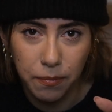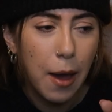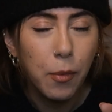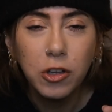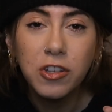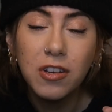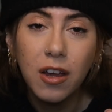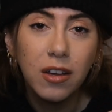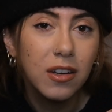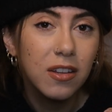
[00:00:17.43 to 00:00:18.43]
I'm also
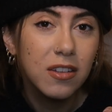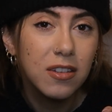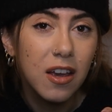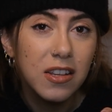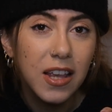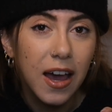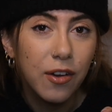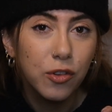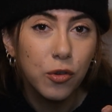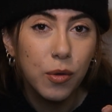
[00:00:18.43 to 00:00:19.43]
not gonna discuss
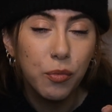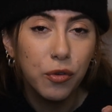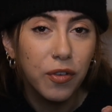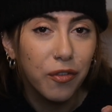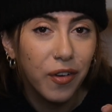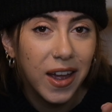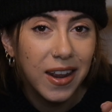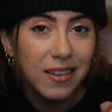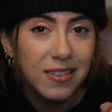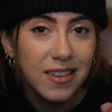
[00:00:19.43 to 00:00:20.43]
how to improve your
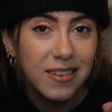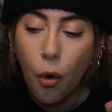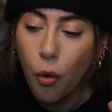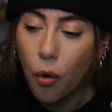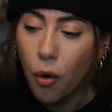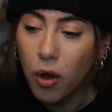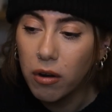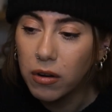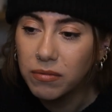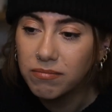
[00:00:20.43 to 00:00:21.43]
finances
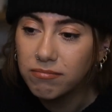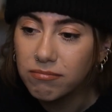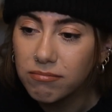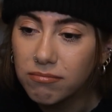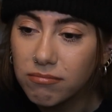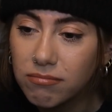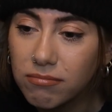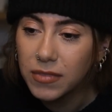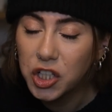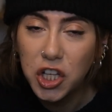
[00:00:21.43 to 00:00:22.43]
or
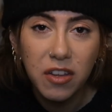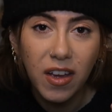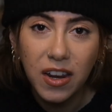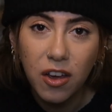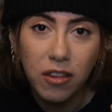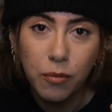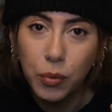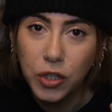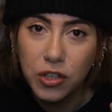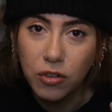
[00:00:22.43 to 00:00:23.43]
achieve any other
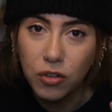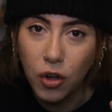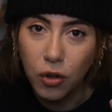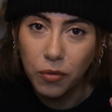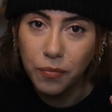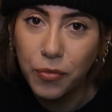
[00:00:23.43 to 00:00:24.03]
personal goal.